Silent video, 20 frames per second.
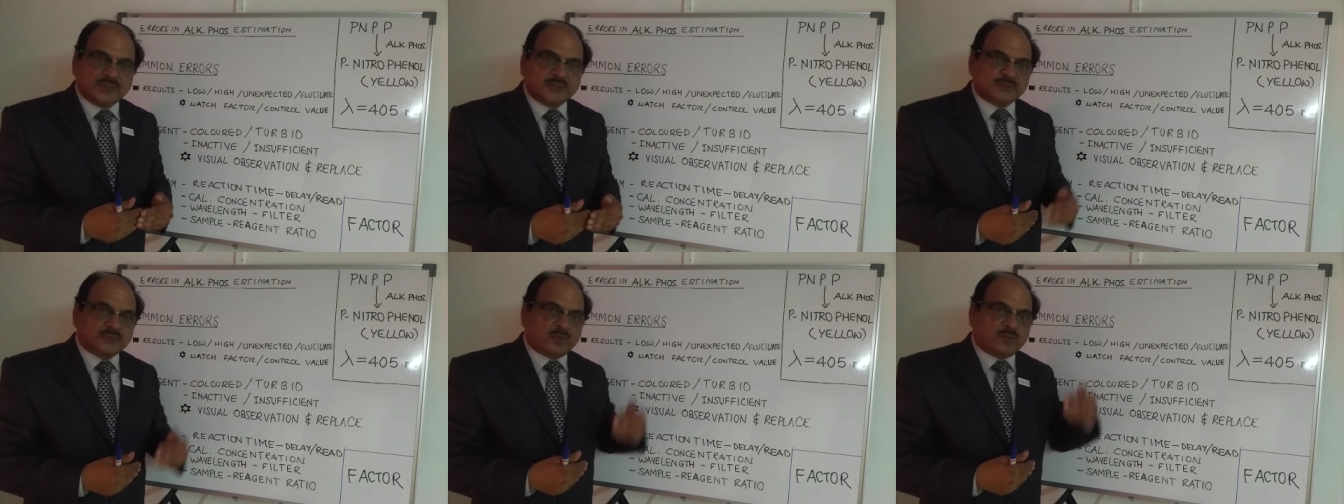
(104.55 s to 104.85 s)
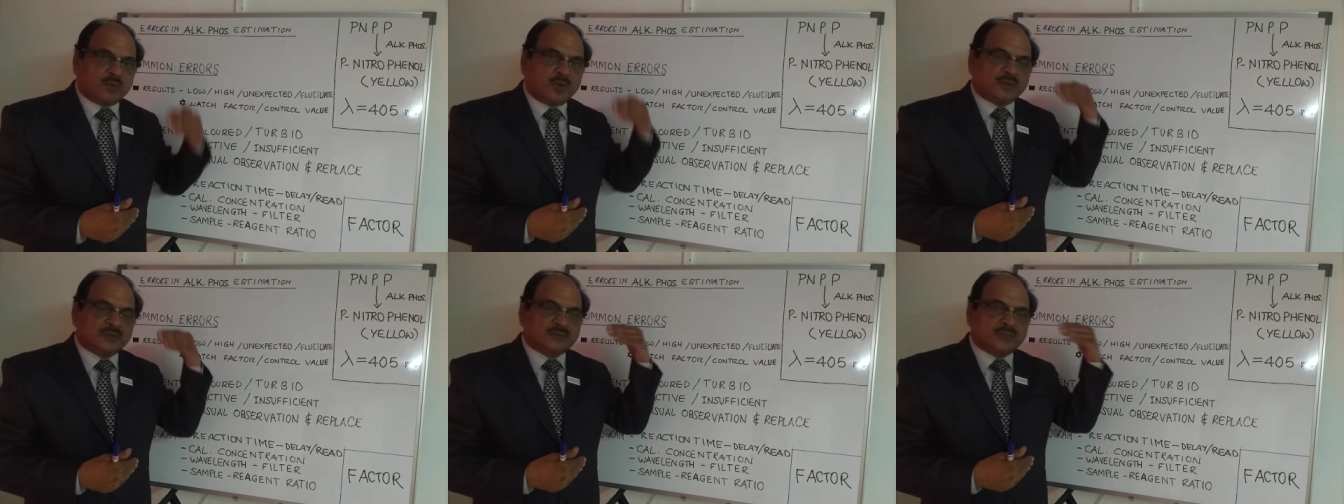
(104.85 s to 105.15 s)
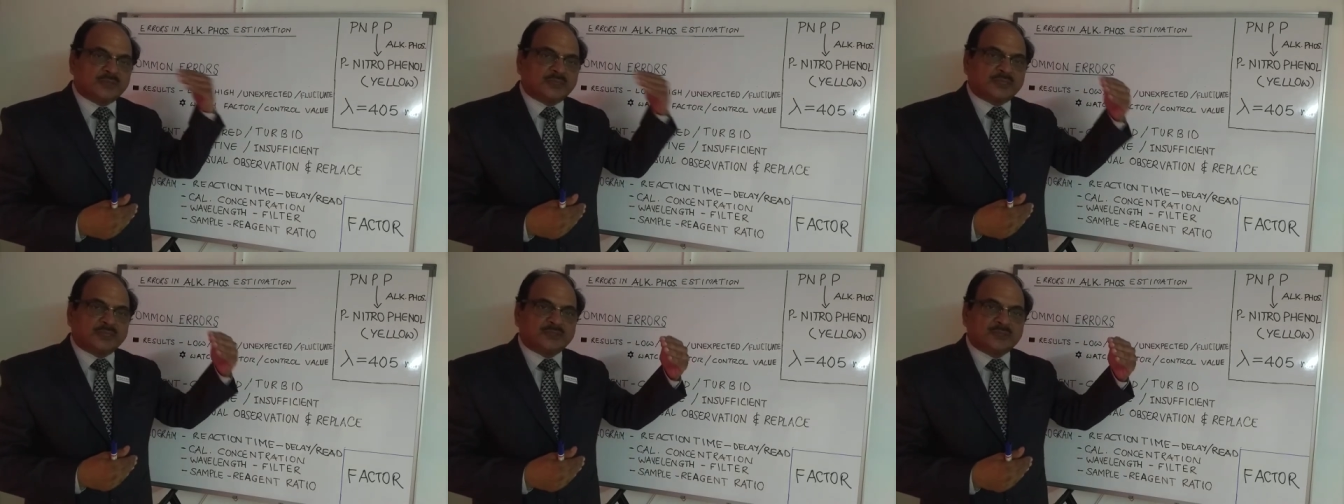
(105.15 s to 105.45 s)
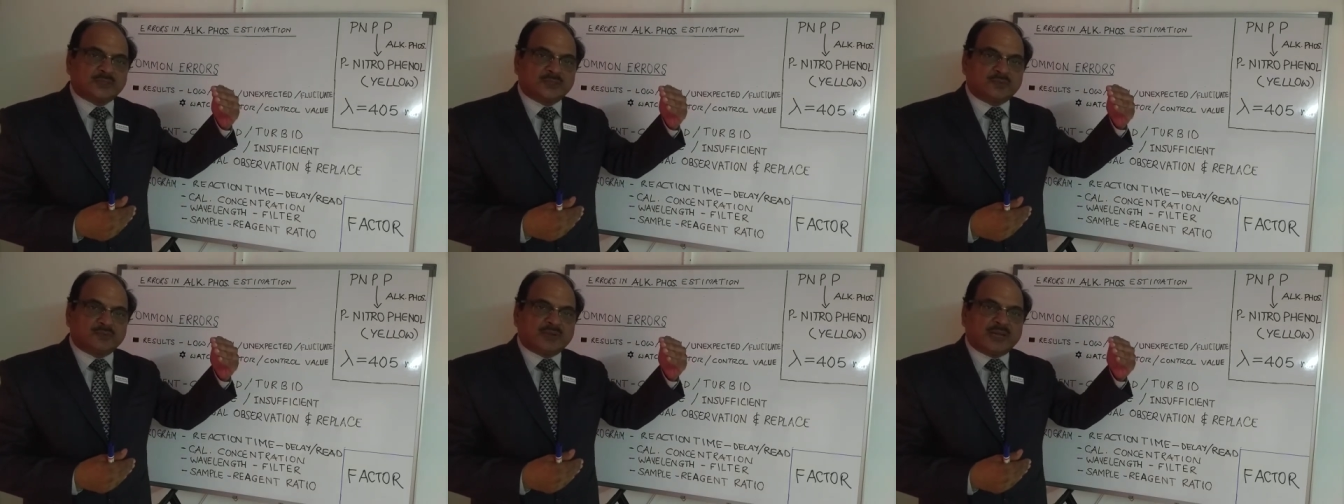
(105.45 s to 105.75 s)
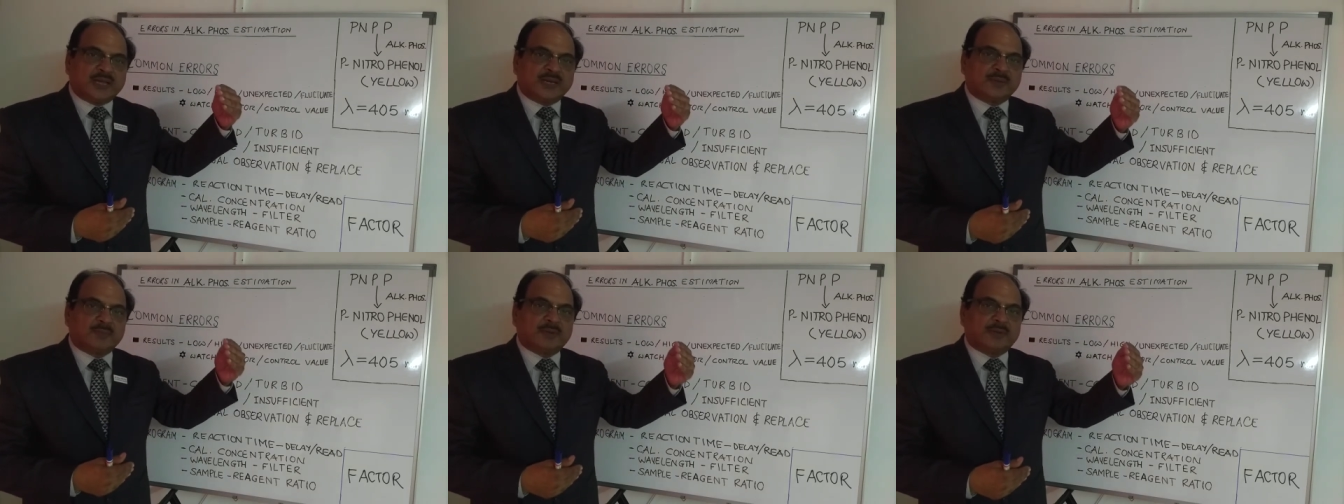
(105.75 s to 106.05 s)
so concentration of
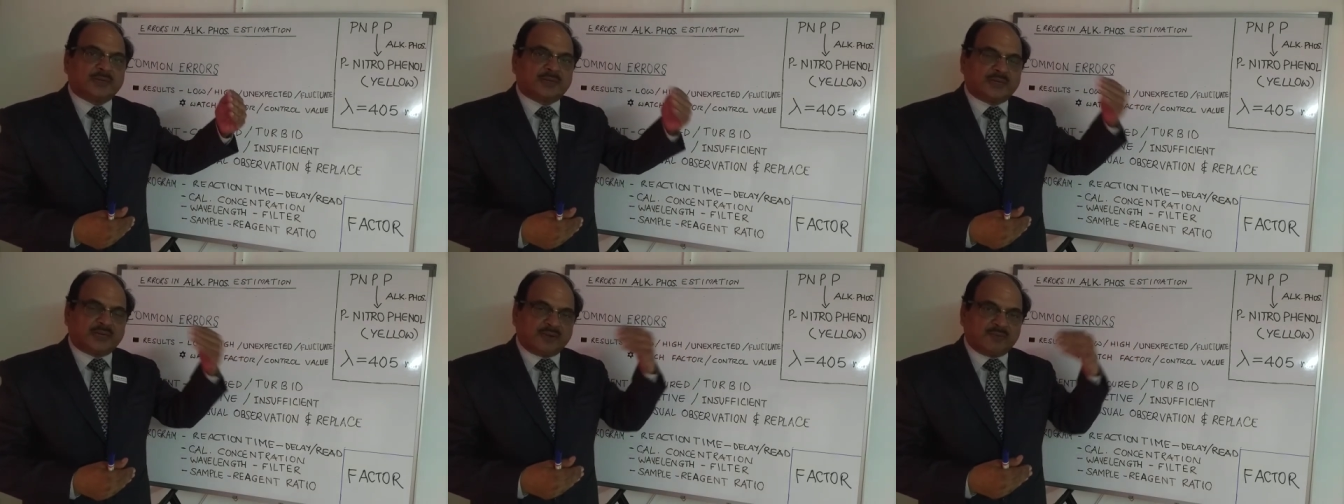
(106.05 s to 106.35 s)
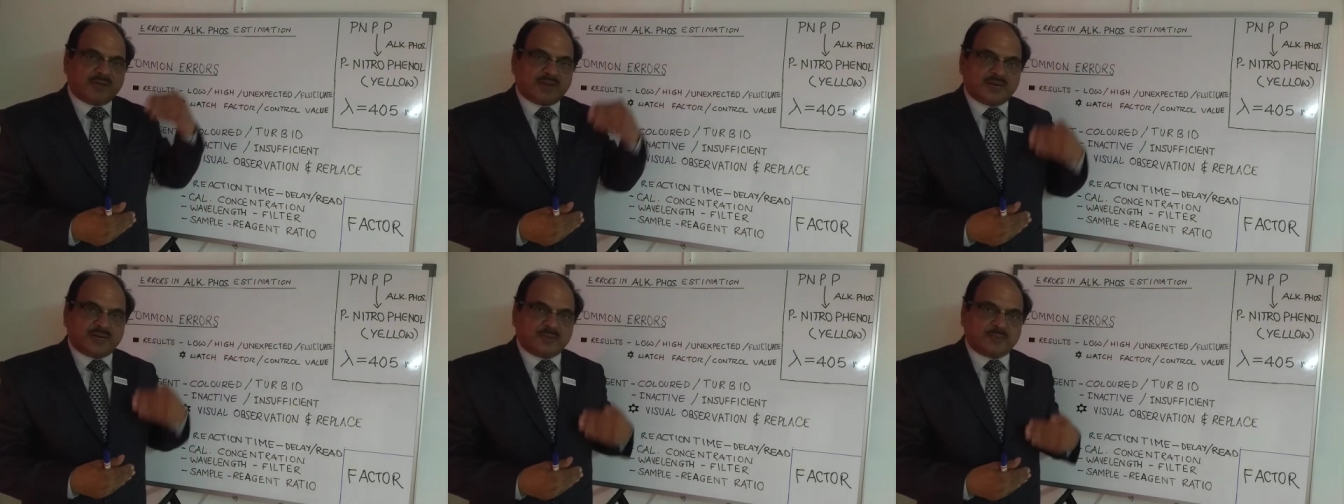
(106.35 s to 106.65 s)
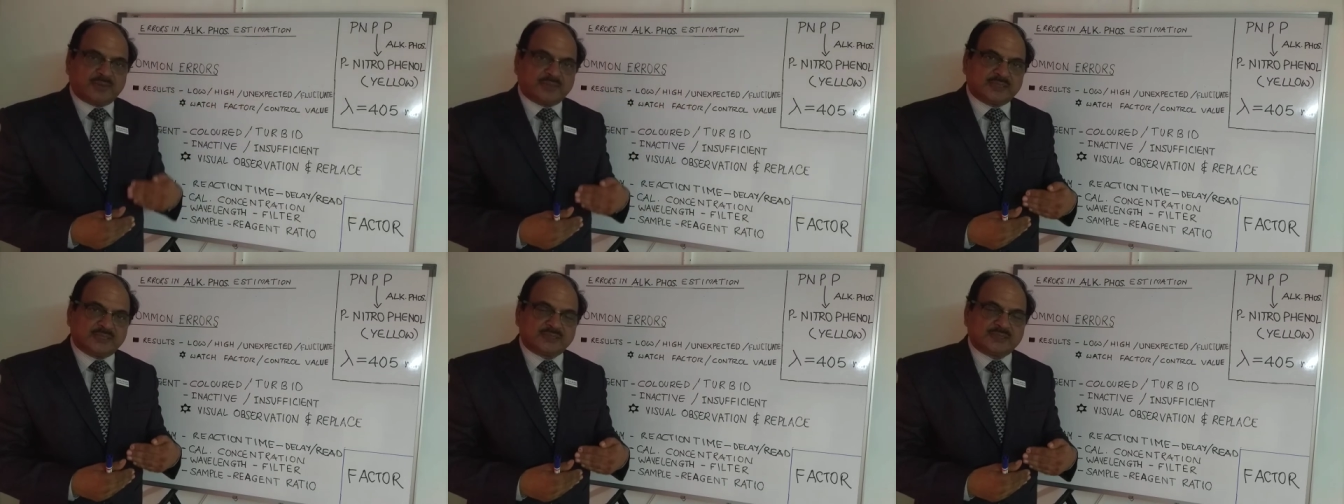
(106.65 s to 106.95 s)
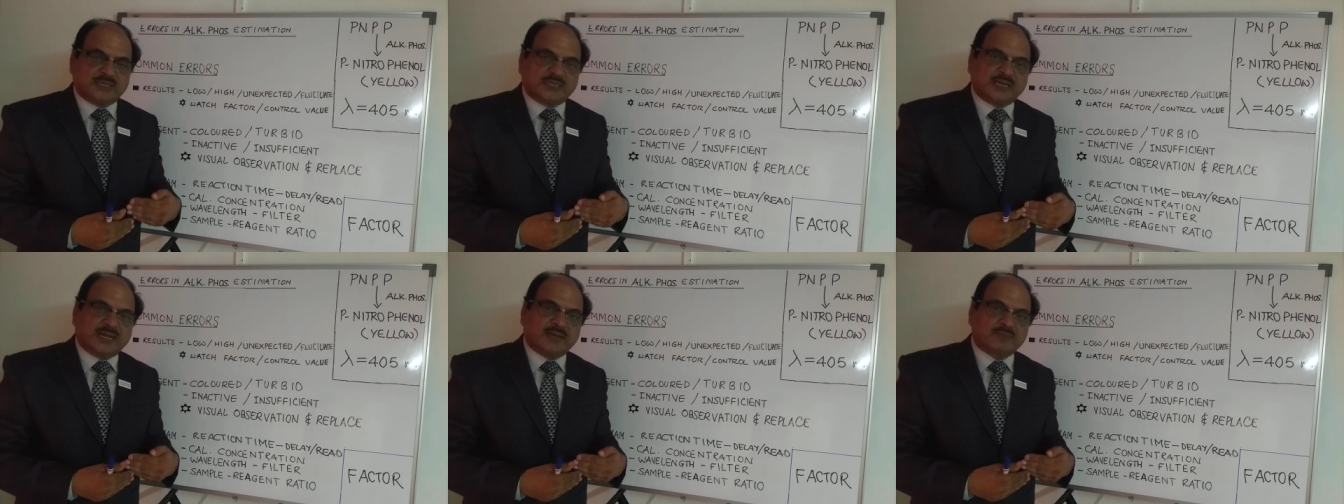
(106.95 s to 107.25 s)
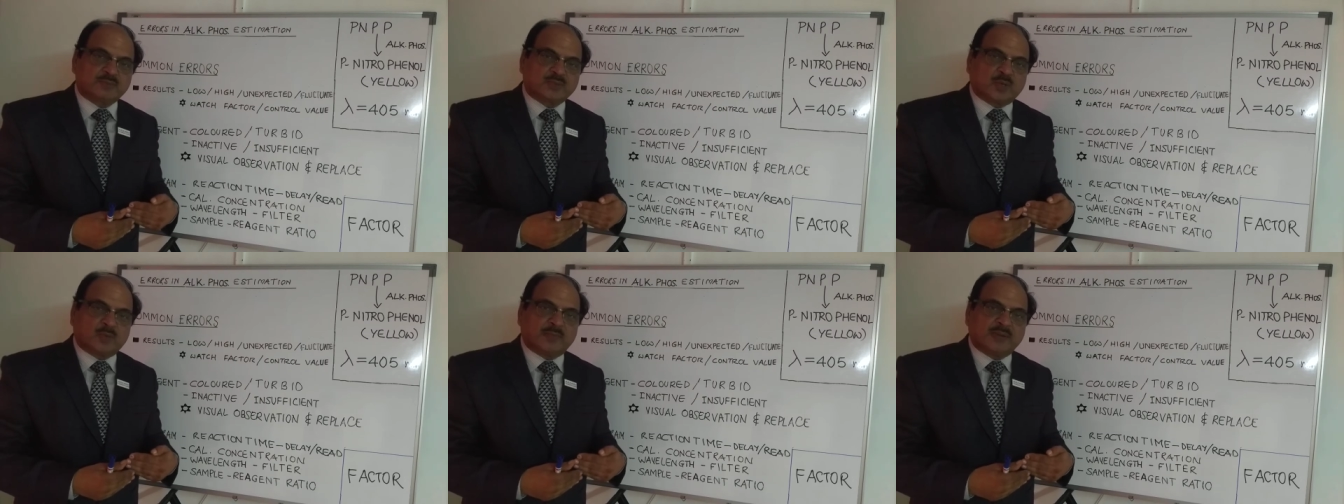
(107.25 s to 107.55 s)
calibrator divided by this delta
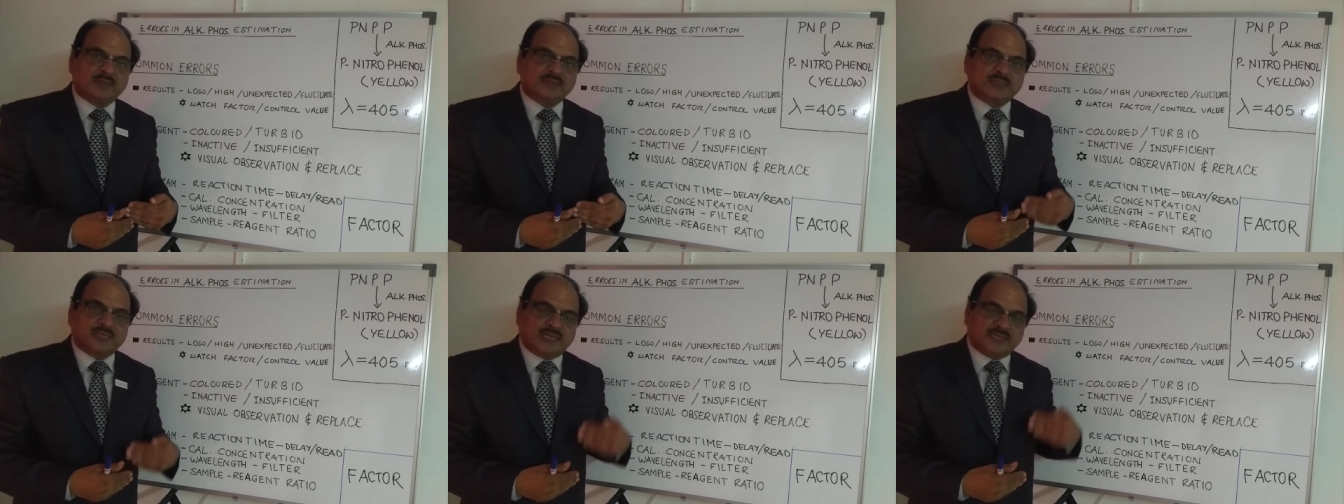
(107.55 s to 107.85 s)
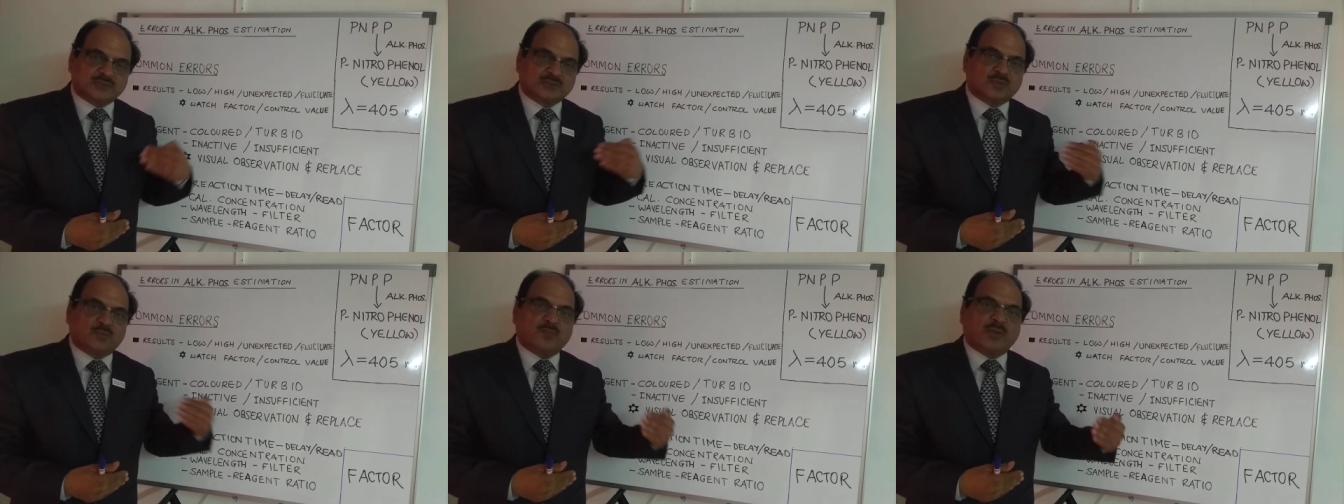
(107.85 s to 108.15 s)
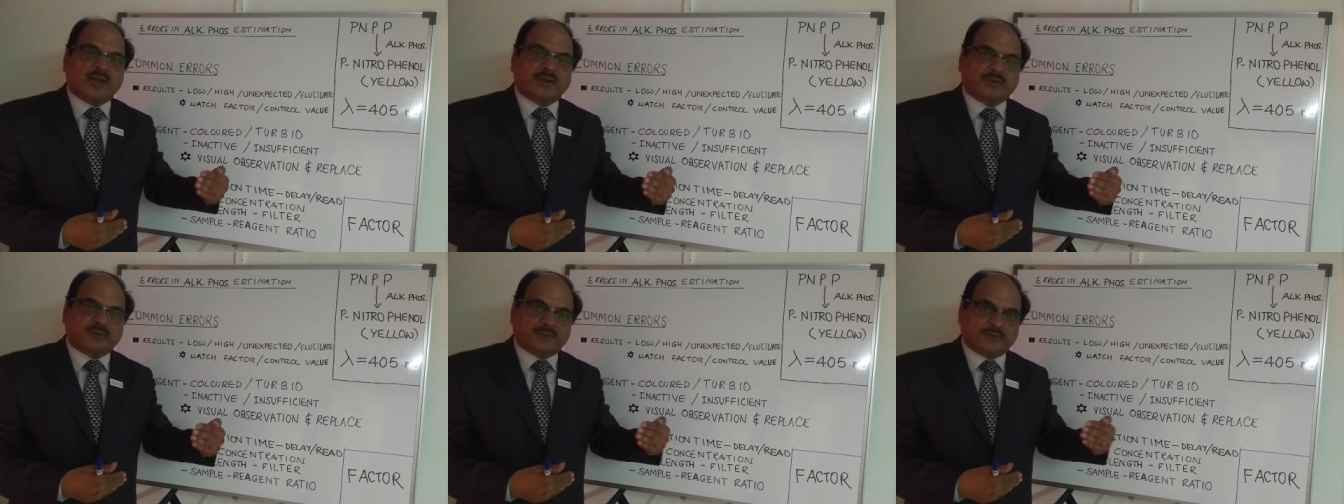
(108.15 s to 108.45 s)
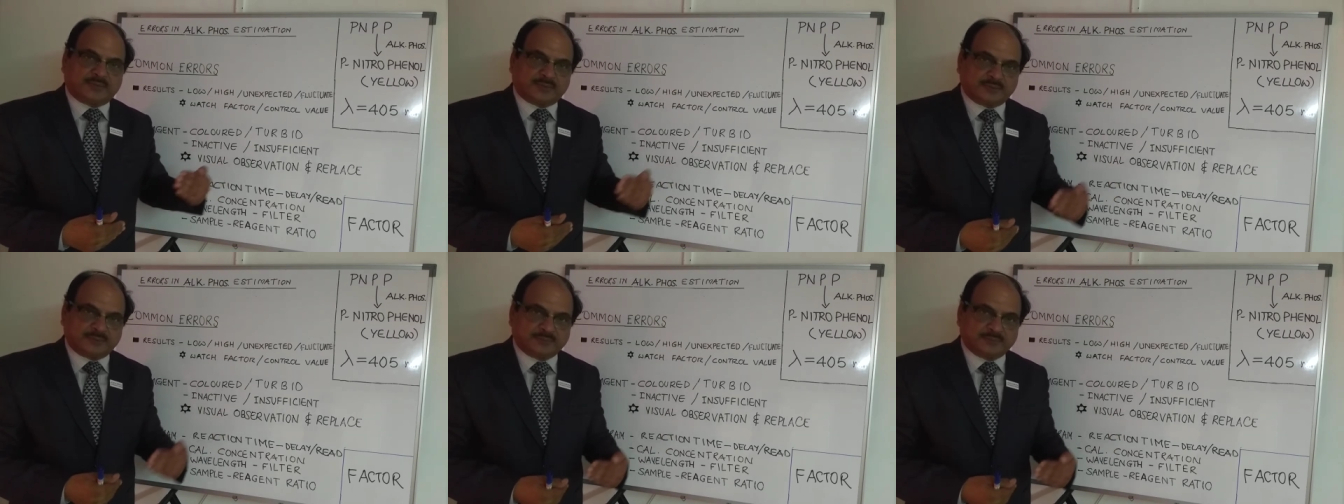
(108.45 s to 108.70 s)
absorbance is the factor,